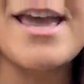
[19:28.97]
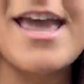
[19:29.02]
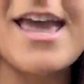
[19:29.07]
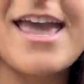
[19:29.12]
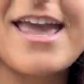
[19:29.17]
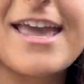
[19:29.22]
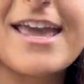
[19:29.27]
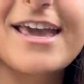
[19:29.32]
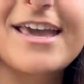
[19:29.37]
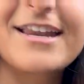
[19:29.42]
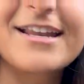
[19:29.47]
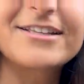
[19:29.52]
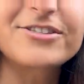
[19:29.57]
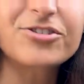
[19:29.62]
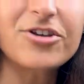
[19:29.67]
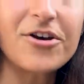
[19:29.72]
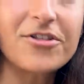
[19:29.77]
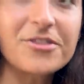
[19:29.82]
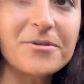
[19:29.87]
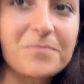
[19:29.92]
And it's
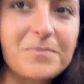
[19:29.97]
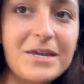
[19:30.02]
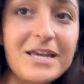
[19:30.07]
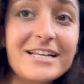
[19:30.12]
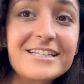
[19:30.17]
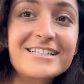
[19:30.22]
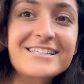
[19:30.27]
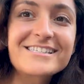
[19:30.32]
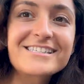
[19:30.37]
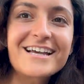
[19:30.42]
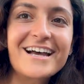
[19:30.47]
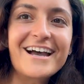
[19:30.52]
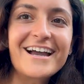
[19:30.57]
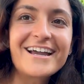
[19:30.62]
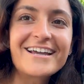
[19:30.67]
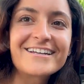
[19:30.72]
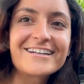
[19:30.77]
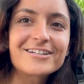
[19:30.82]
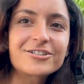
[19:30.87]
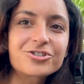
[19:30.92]
on the Peak
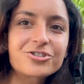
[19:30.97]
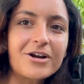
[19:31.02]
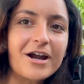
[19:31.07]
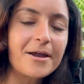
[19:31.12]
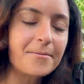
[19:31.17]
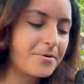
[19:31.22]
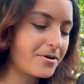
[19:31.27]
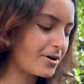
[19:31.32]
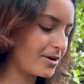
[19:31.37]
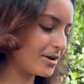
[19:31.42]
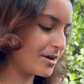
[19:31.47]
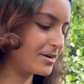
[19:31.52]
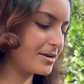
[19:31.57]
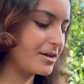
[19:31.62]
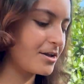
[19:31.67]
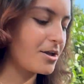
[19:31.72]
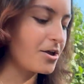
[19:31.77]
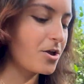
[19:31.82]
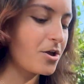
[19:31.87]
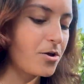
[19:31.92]
Design tripod
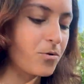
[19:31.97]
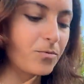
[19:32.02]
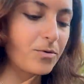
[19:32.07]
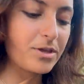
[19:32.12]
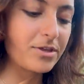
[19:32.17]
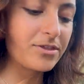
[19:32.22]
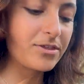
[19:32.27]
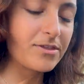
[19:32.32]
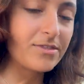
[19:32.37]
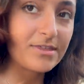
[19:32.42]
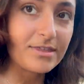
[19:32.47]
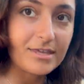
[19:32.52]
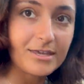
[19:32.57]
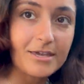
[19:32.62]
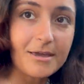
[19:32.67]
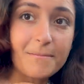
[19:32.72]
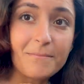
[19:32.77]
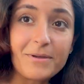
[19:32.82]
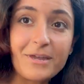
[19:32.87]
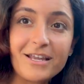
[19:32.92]
with
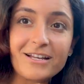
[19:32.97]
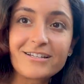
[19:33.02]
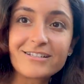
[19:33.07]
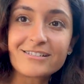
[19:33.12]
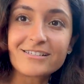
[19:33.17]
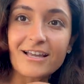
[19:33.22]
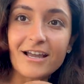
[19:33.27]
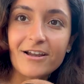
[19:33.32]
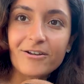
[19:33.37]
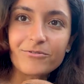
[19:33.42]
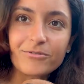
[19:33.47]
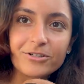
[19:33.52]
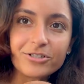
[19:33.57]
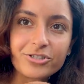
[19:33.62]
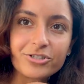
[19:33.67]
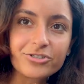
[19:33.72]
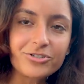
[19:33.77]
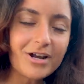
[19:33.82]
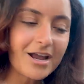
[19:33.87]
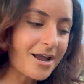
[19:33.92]
the Peak Design wrist
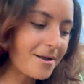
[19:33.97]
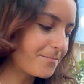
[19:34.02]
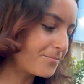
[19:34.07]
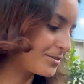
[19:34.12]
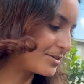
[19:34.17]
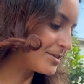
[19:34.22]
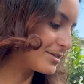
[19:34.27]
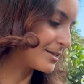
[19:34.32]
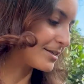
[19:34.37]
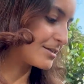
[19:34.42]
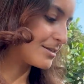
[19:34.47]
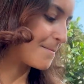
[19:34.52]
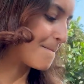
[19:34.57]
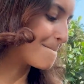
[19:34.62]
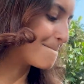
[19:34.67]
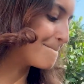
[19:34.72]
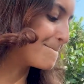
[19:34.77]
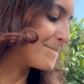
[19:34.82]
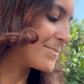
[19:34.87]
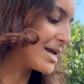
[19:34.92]
strap. This thing's
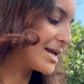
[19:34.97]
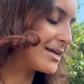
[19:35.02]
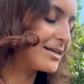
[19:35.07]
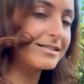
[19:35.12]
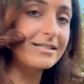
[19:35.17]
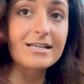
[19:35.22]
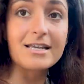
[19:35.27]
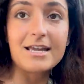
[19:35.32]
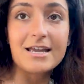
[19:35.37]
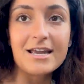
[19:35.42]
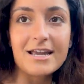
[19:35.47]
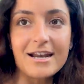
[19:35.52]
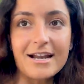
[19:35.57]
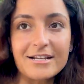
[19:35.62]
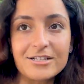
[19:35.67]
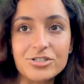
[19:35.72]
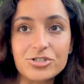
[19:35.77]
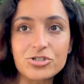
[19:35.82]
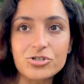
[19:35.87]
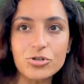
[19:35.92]
amazing, and I
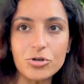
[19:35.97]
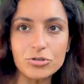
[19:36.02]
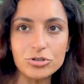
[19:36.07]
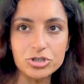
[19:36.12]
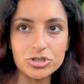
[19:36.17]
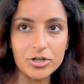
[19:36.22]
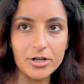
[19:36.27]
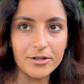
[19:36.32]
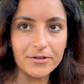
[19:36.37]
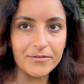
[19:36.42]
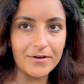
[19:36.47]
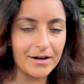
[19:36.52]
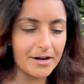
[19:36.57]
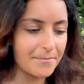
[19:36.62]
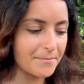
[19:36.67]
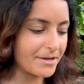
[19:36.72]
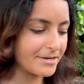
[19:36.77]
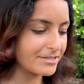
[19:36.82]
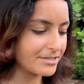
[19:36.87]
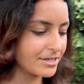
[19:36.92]
so strongly
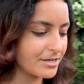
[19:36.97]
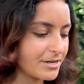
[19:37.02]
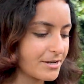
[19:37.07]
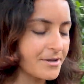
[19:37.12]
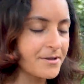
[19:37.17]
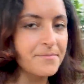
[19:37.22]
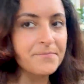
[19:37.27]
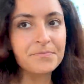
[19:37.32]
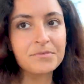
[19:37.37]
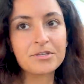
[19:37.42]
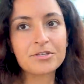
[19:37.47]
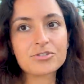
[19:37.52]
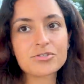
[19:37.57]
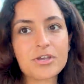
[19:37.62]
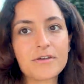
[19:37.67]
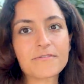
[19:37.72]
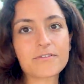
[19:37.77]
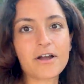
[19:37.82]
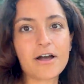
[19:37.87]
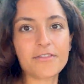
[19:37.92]
recommend it. So
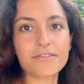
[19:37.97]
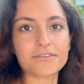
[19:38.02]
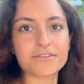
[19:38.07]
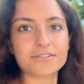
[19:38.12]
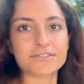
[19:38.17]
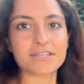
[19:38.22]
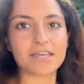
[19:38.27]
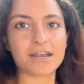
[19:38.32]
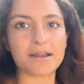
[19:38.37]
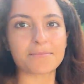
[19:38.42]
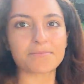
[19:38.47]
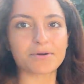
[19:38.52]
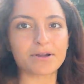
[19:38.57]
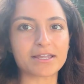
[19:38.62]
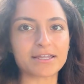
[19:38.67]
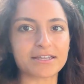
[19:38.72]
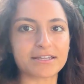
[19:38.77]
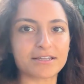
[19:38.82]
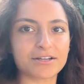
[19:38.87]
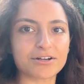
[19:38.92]
I've got this setup right
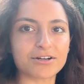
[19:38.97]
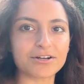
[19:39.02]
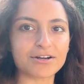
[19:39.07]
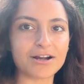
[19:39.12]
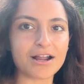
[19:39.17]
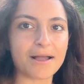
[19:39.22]
here.